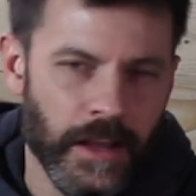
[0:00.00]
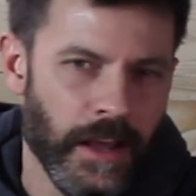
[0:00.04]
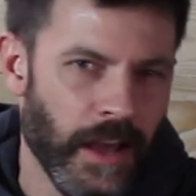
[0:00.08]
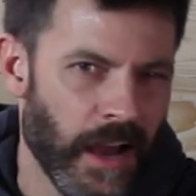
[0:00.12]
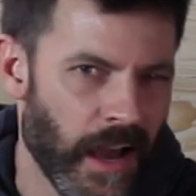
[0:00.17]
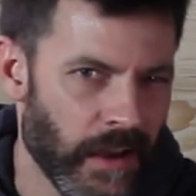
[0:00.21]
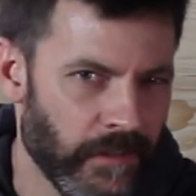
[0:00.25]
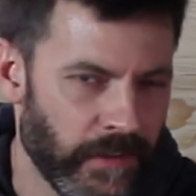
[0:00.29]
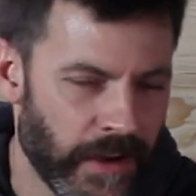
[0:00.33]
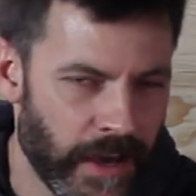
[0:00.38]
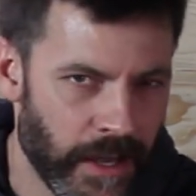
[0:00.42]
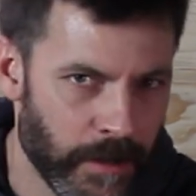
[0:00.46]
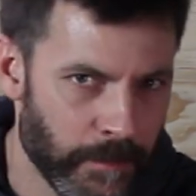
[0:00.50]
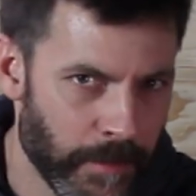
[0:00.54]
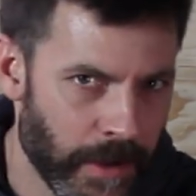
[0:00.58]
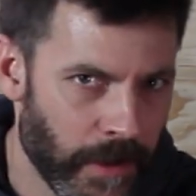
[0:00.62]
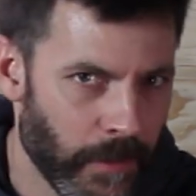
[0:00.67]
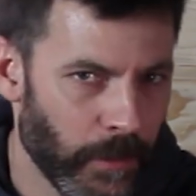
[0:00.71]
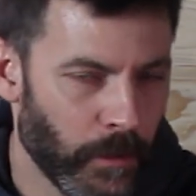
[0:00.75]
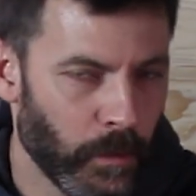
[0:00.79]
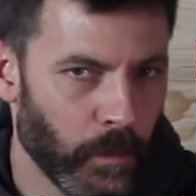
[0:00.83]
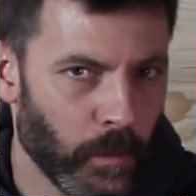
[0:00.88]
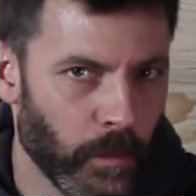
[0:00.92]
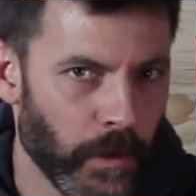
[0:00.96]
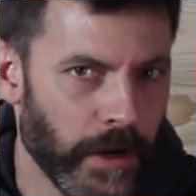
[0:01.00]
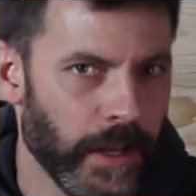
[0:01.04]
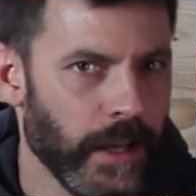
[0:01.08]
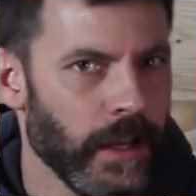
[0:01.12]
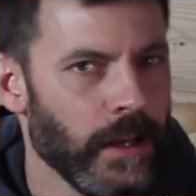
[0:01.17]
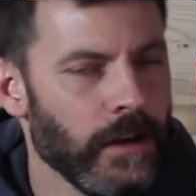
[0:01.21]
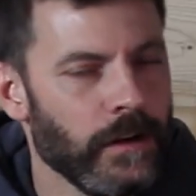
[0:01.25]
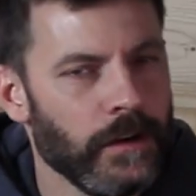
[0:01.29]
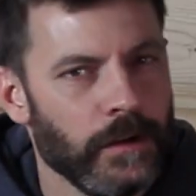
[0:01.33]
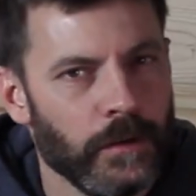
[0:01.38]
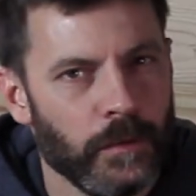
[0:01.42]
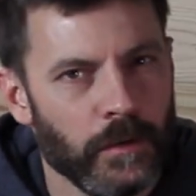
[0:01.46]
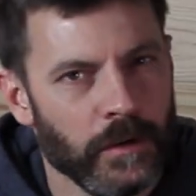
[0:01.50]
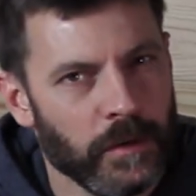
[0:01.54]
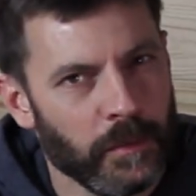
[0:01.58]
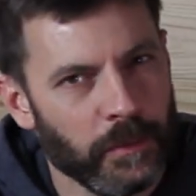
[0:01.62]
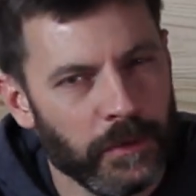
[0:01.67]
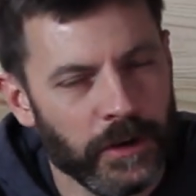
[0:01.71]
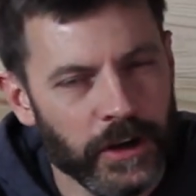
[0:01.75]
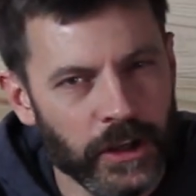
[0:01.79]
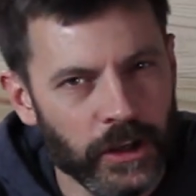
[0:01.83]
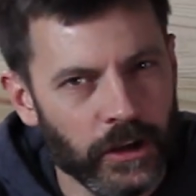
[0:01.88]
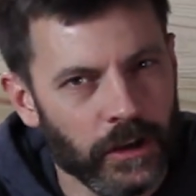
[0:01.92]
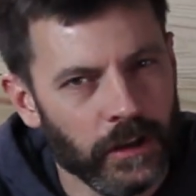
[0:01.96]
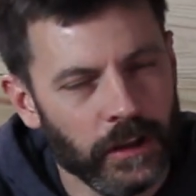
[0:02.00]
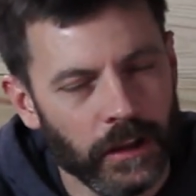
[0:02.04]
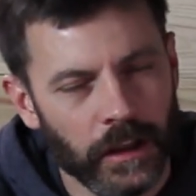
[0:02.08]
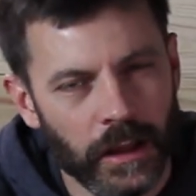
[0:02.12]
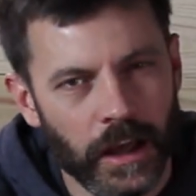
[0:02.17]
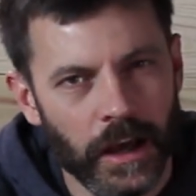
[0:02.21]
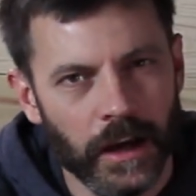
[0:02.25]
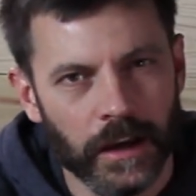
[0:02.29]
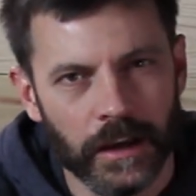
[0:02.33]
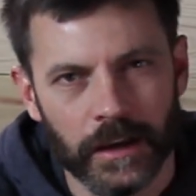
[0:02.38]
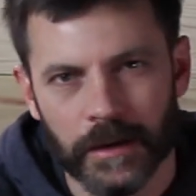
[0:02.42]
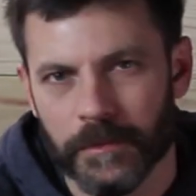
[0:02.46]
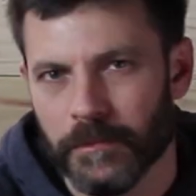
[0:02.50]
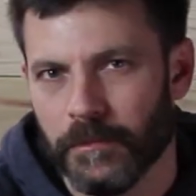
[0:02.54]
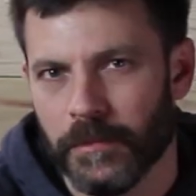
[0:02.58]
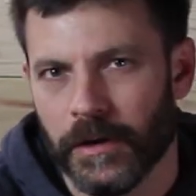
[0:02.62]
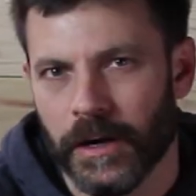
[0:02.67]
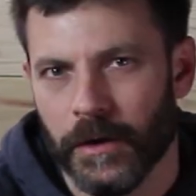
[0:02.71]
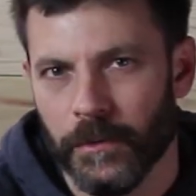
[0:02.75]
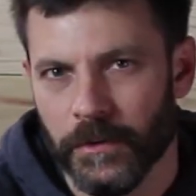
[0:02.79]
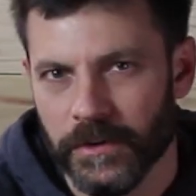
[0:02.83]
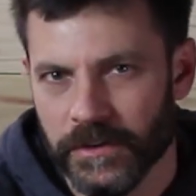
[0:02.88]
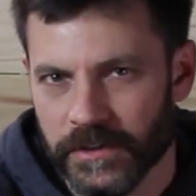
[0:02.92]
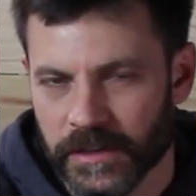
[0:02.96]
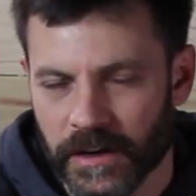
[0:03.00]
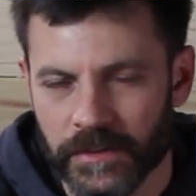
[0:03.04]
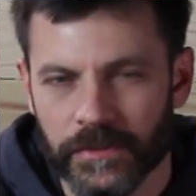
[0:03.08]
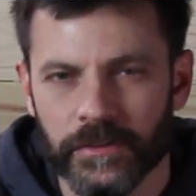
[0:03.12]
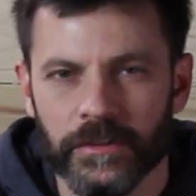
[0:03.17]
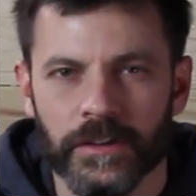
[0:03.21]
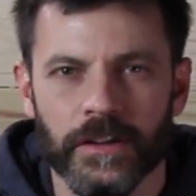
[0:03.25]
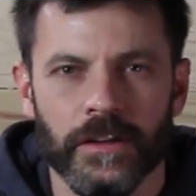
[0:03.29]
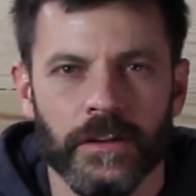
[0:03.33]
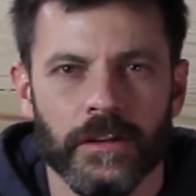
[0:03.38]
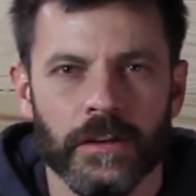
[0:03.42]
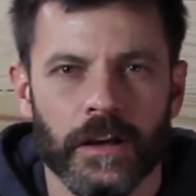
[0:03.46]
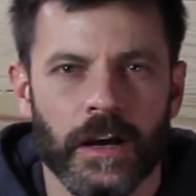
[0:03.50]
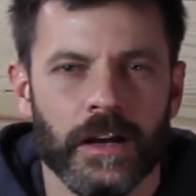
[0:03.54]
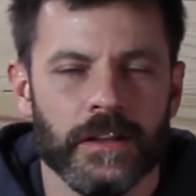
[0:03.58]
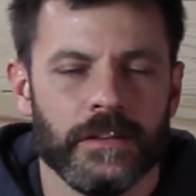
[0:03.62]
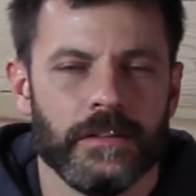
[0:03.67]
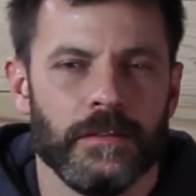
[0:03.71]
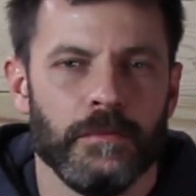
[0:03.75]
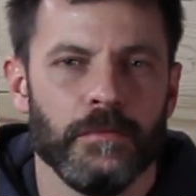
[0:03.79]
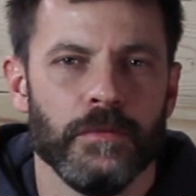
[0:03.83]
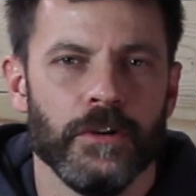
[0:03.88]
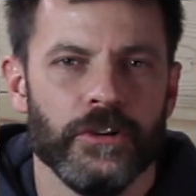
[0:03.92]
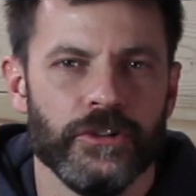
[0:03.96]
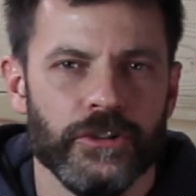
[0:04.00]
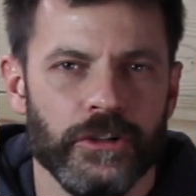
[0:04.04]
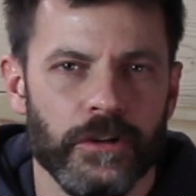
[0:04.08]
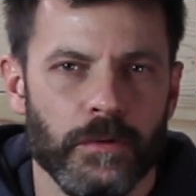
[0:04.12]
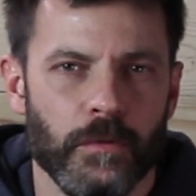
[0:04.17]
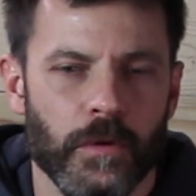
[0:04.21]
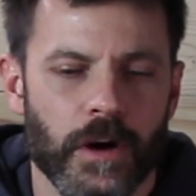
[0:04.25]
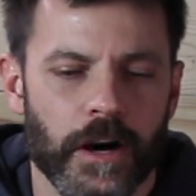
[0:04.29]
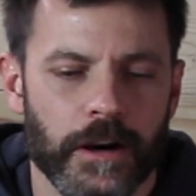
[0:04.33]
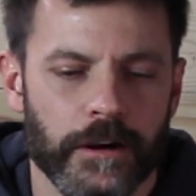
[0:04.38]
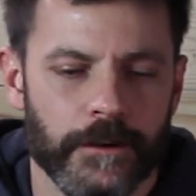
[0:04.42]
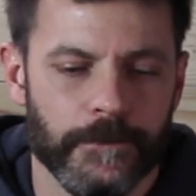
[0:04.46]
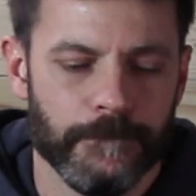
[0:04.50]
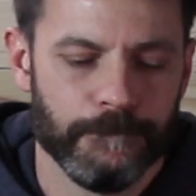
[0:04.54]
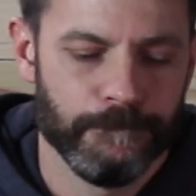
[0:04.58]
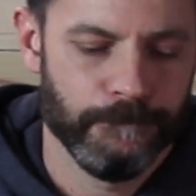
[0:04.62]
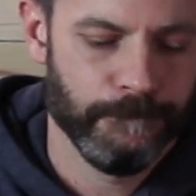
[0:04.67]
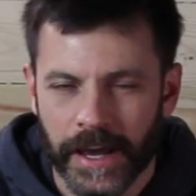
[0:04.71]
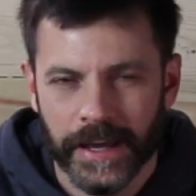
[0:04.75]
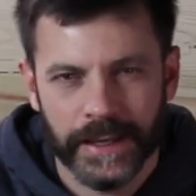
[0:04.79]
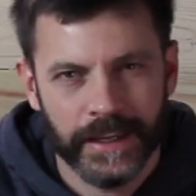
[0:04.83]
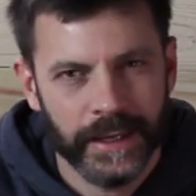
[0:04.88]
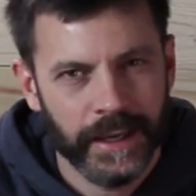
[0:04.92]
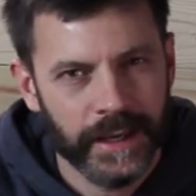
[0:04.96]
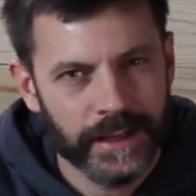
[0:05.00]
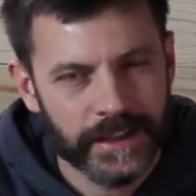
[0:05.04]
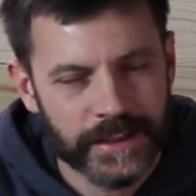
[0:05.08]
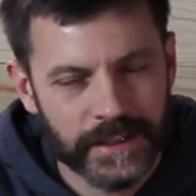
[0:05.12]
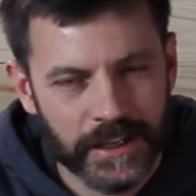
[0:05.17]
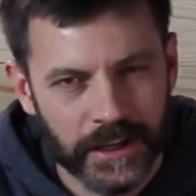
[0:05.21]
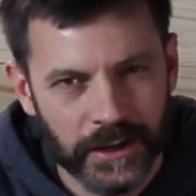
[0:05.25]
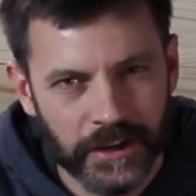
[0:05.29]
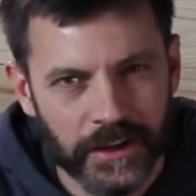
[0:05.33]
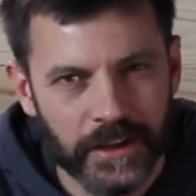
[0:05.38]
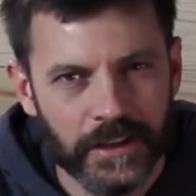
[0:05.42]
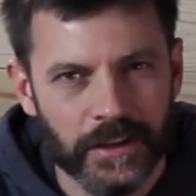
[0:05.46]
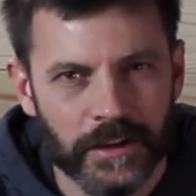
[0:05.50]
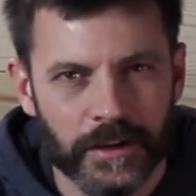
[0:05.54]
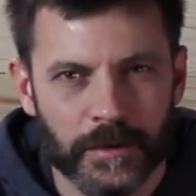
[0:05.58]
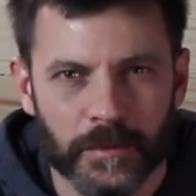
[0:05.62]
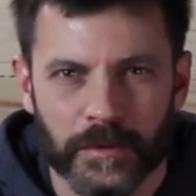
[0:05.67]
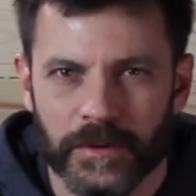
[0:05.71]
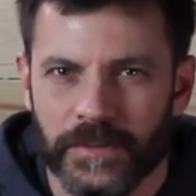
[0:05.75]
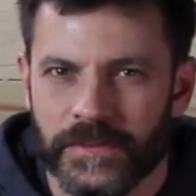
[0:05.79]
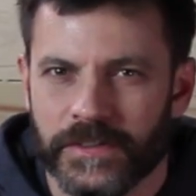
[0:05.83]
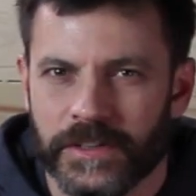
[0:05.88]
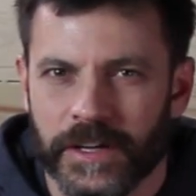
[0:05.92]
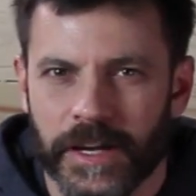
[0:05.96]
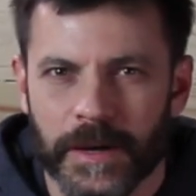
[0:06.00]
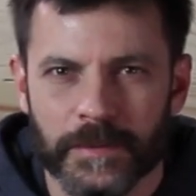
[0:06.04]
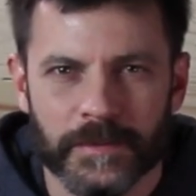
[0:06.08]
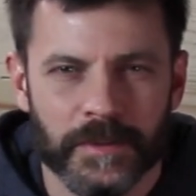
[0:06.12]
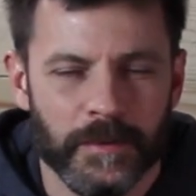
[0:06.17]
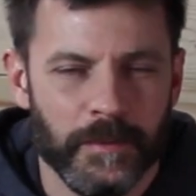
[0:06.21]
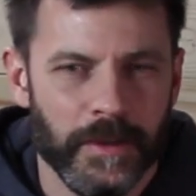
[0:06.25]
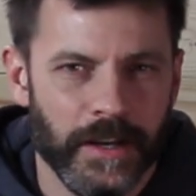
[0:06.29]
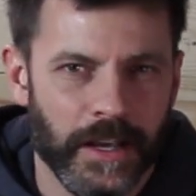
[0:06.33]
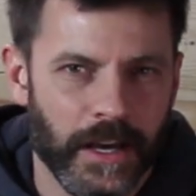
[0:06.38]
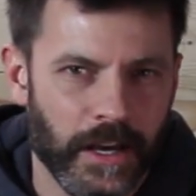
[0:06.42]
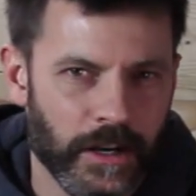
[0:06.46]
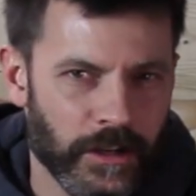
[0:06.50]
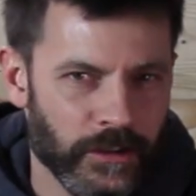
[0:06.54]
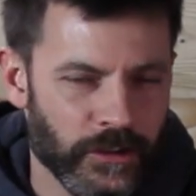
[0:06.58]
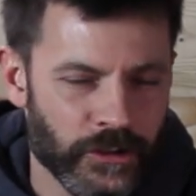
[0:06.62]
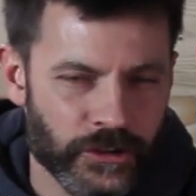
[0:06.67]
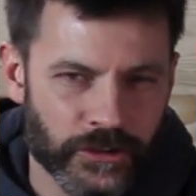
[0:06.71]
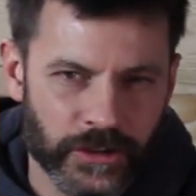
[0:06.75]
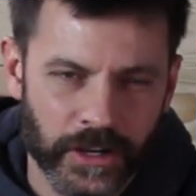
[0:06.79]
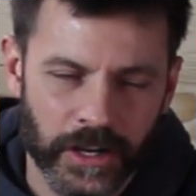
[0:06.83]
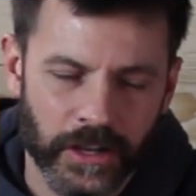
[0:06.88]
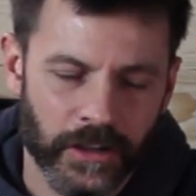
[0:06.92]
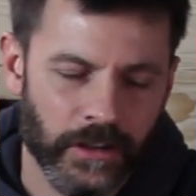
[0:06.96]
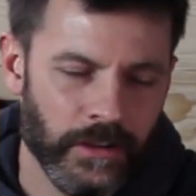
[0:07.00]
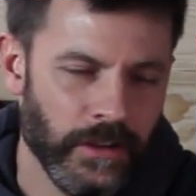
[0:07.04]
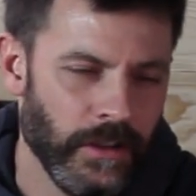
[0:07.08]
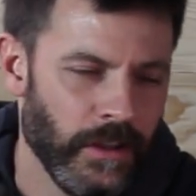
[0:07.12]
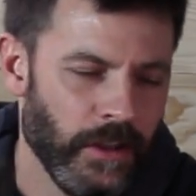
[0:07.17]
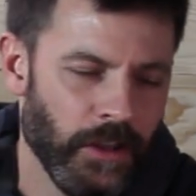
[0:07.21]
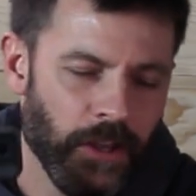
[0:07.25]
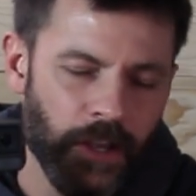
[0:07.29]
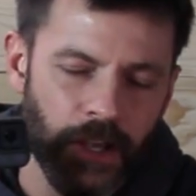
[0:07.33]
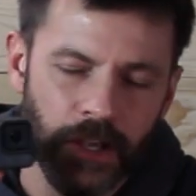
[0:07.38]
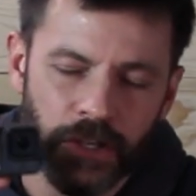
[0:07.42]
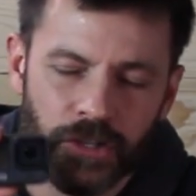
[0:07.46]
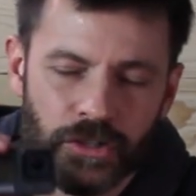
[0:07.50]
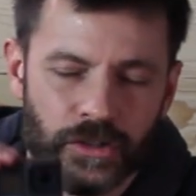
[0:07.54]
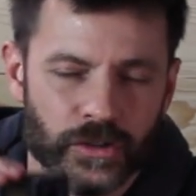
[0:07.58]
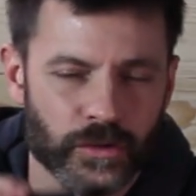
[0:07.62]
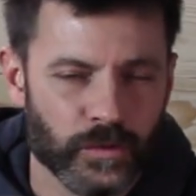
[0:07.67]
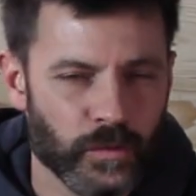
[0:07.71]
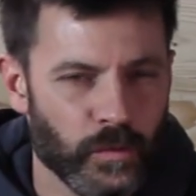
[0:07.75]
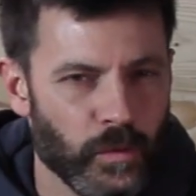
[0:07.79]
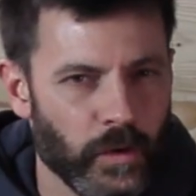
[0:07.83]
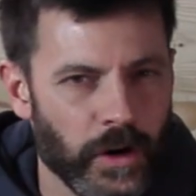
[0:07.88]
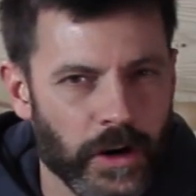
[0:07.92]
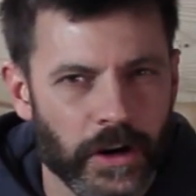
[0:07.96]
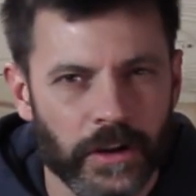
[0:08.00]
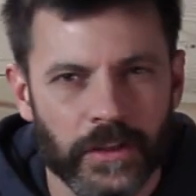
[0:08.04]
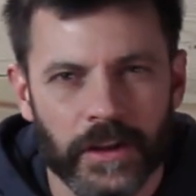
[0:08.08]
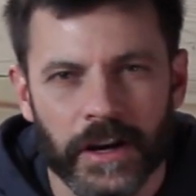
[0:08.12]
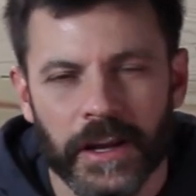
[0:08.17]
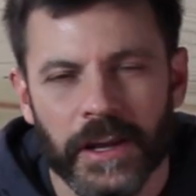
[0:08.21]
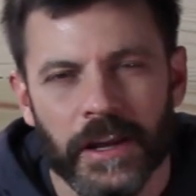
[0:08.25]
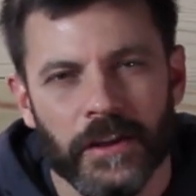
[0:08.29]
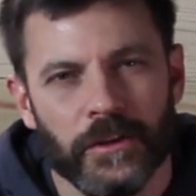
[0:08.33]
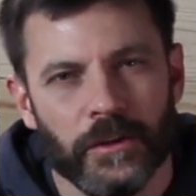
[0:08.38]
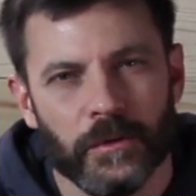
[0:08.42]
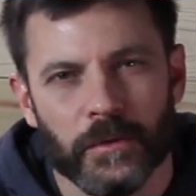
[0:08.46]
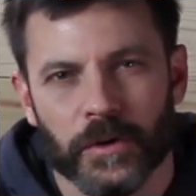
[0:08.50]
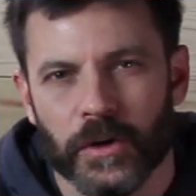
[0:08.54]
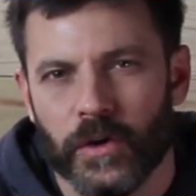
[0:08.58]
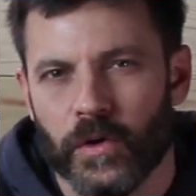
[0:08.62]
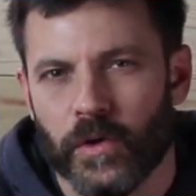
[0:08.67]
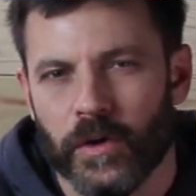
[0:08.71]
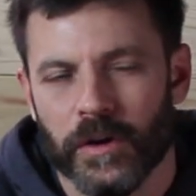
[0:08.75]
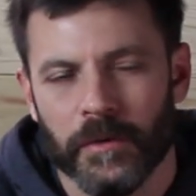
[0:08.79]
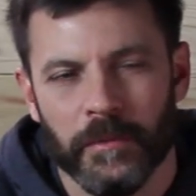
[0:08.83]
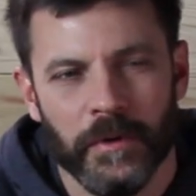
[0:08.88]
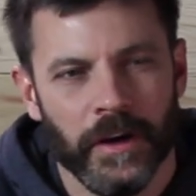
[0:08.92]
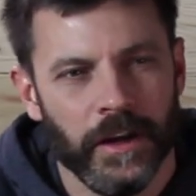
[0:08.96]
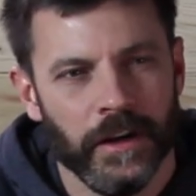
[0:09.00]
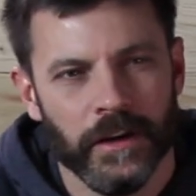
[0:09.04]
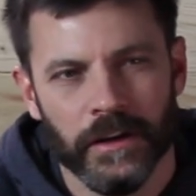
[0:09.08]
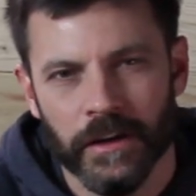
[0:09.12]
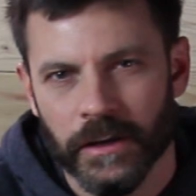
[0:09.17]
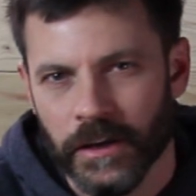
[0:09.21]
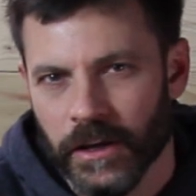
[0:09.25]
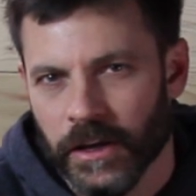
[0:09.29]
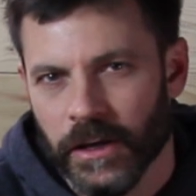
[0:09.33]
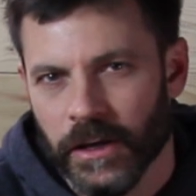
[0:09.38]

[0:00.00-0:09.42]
I've had them out in the rain with pretty good luck, but I would definitely not submerge it in water. I can't tell you the number of times I've been out on the trail, swear that I hit the record button,